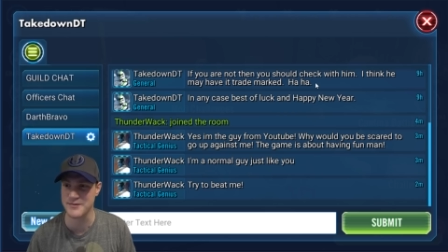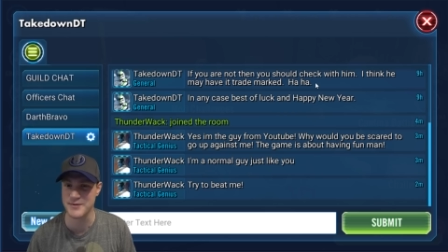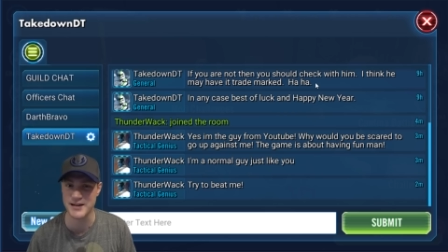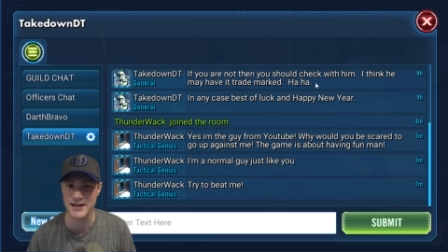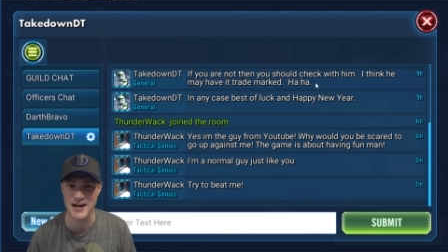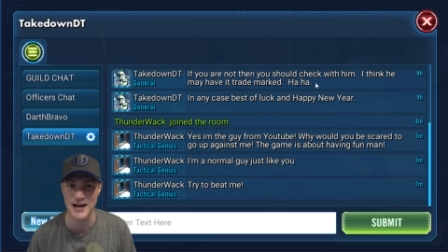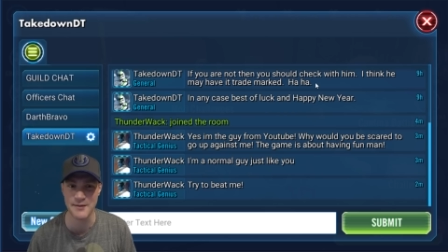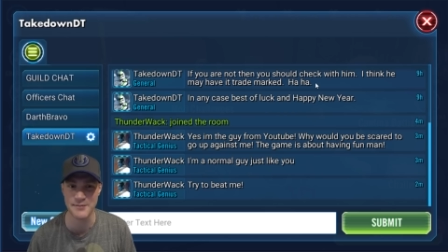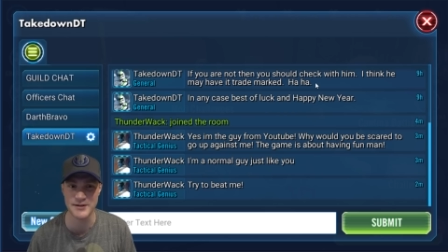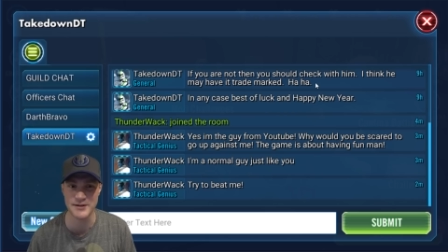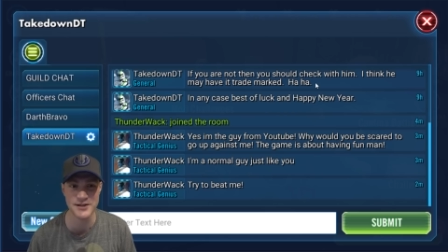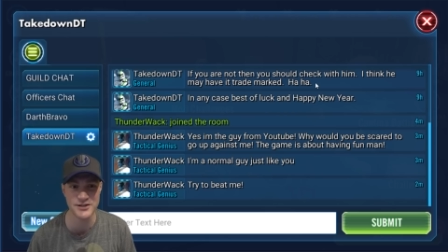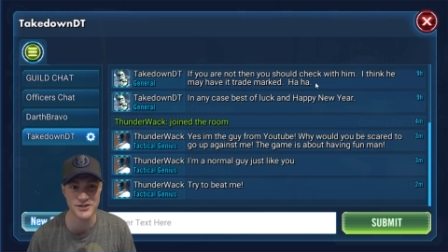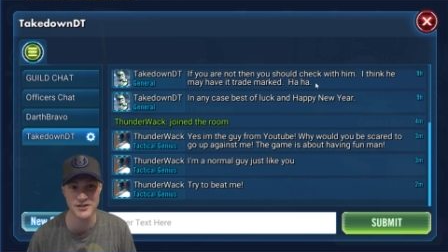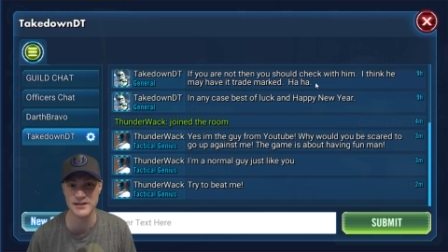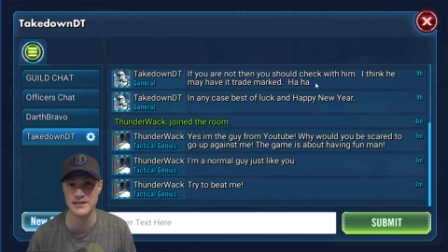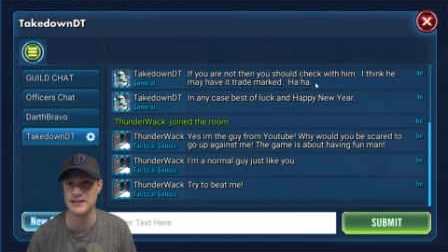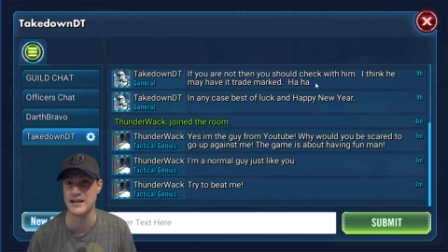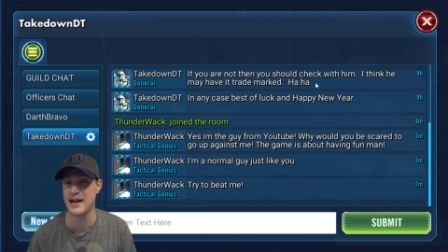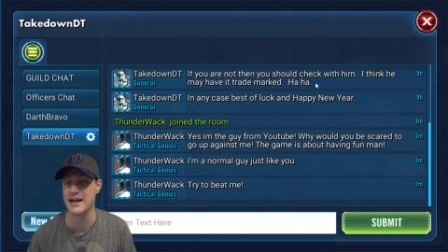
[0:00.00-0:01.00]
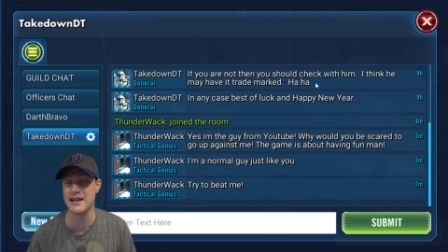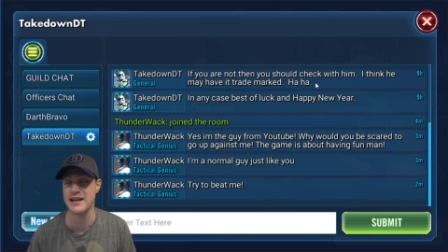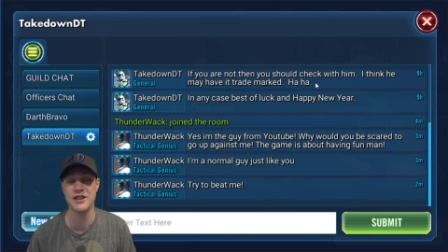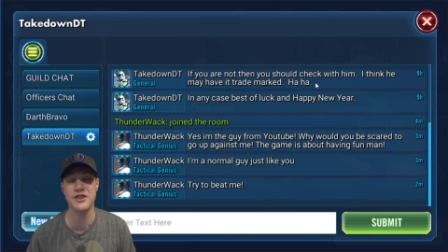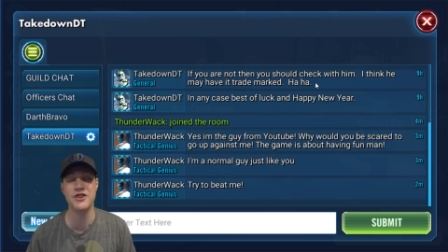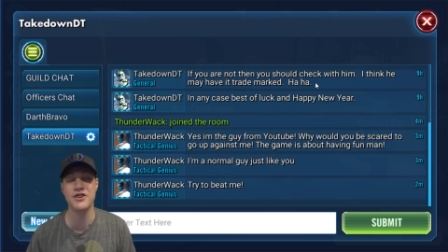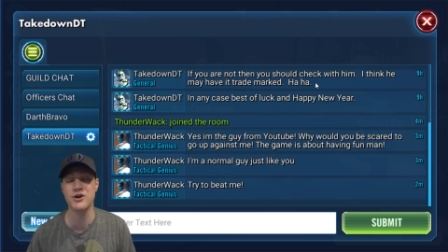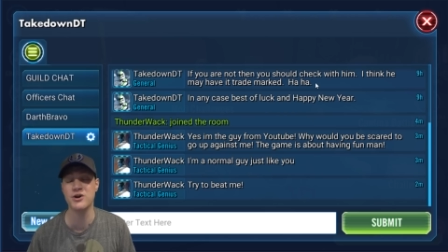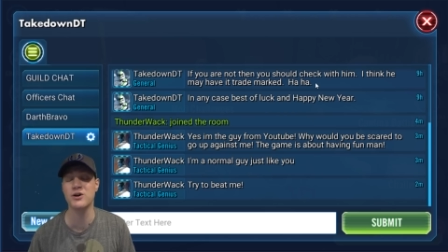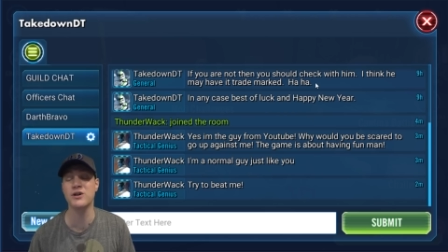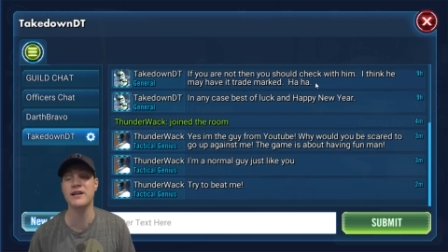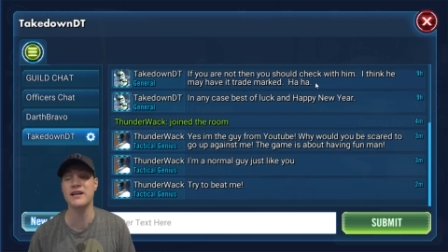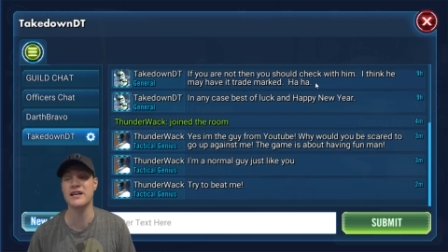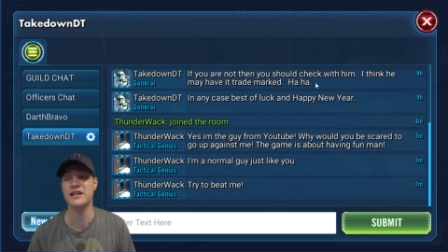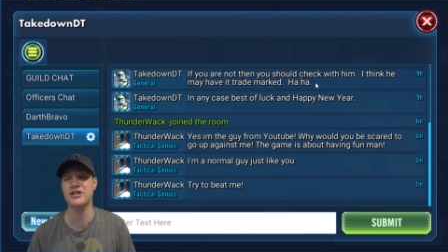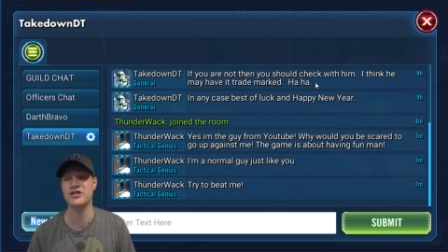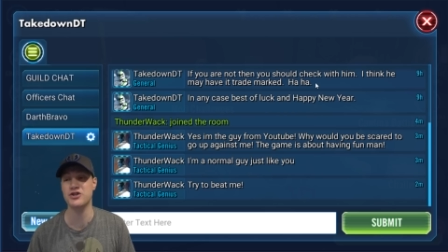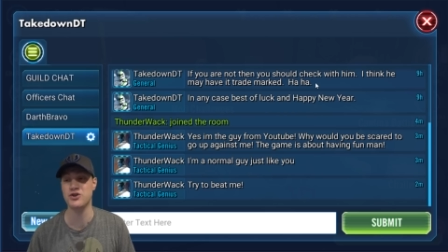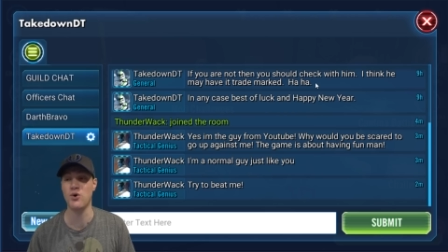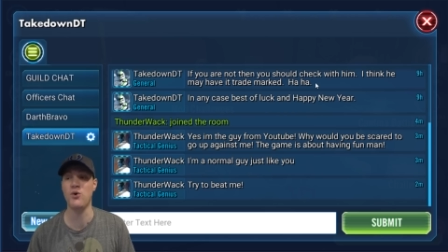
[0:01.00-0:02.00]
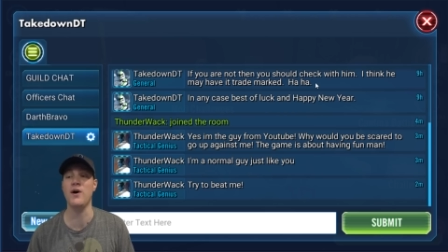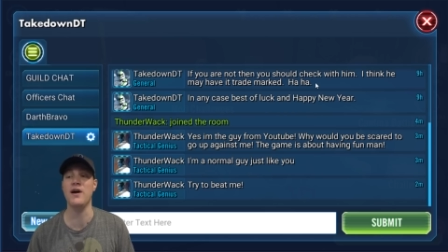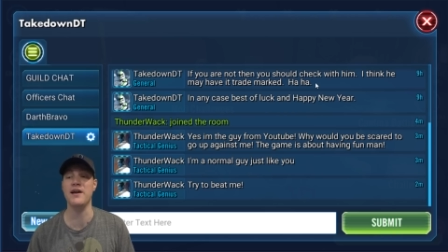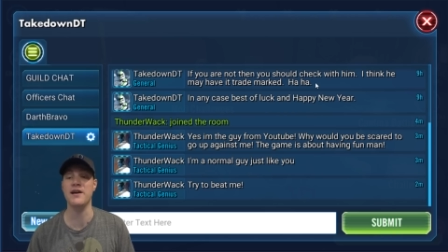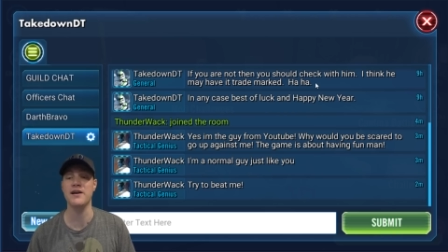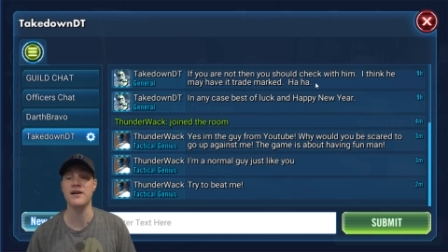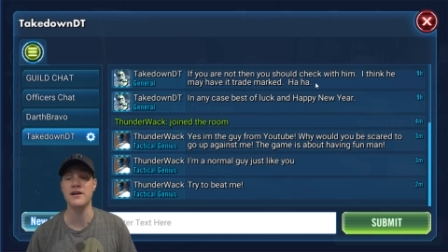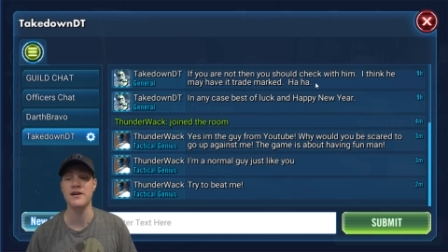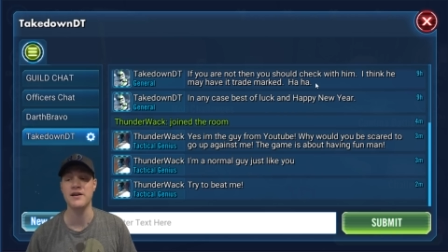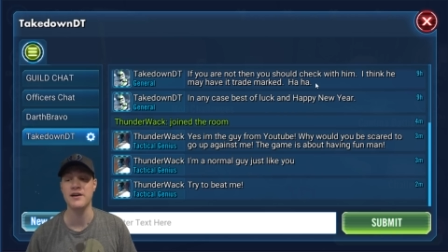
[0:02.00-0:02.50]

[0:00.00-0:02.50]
it to be a competition because I thoroughly enjoy